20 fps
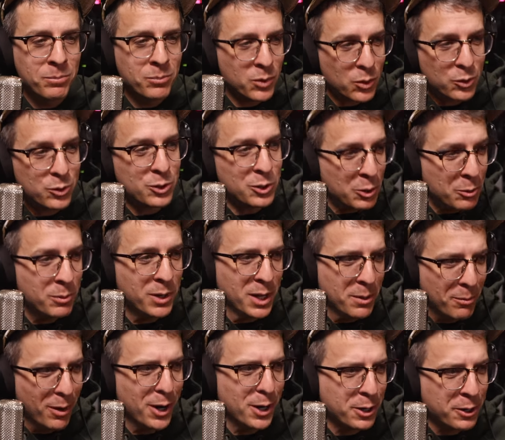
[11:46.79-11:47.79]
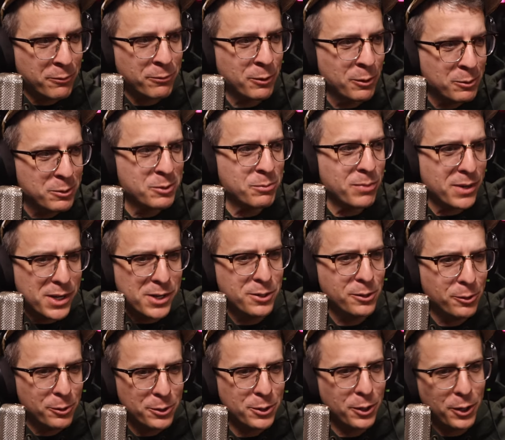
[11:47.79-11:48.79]
There's too many microphones,
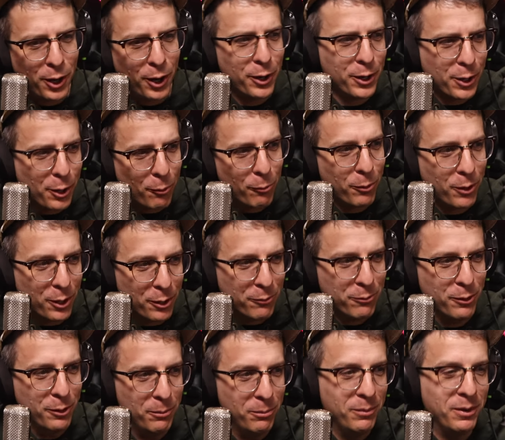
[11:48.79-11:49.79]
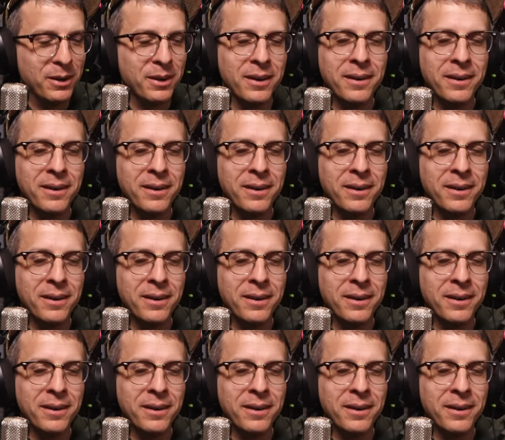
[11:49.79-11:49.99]
Andrew. You gotta get rid of them.